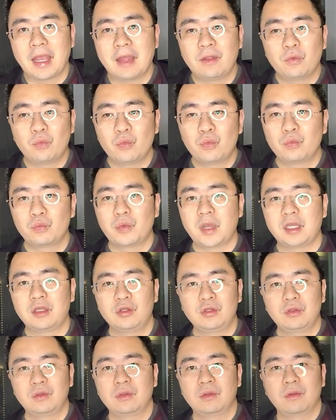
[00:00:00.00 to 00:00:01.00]
And
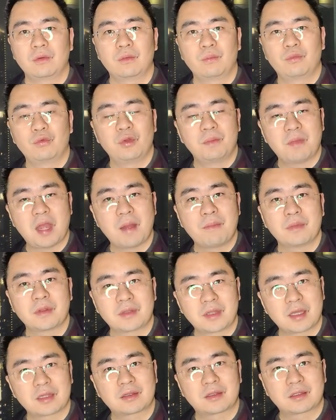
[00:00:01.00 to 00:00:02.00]
when remember
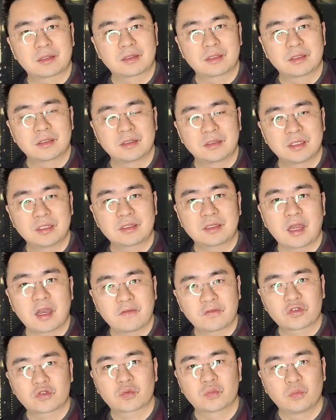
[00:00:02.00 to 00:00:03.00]
that this
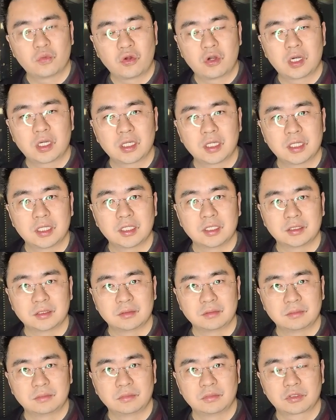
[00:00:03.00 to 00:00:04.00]
kind of
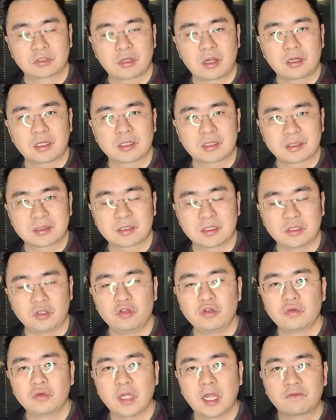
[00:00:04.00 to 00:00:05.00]
small solar system
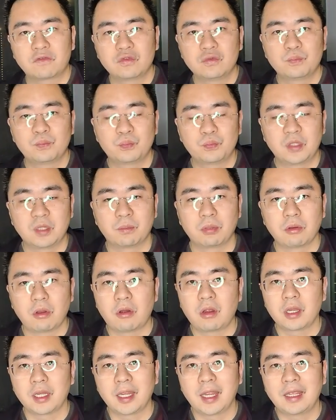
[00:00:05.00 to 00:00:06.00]
you have to
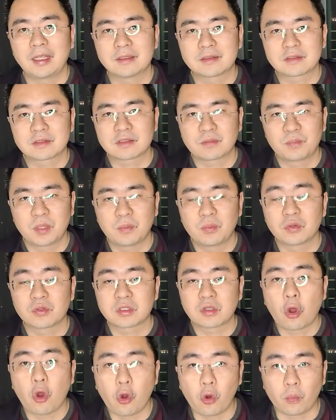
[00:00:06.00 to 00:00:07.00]
deploy in
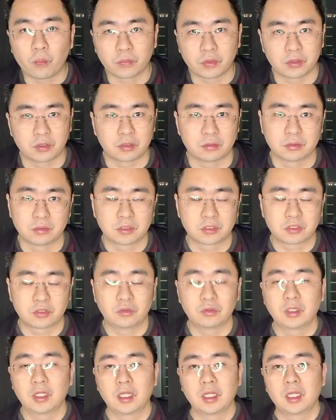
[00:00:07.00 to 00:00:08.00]
people's home, you know.
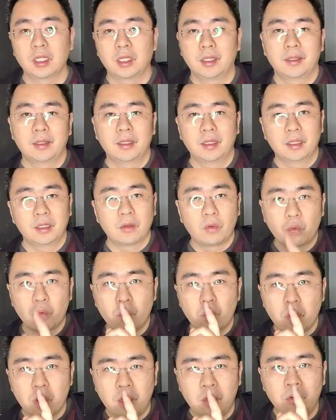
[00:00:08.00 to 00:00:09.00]
So
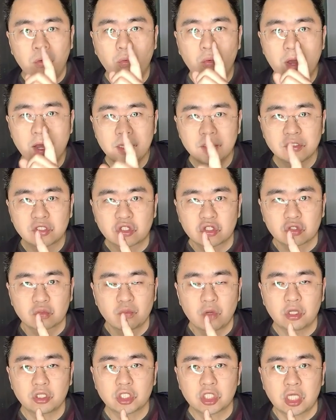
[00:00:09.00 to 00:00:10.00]
one
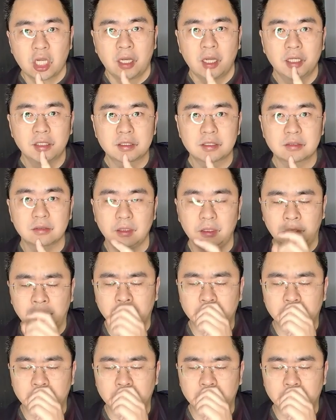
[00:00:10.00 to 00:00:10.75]
small chance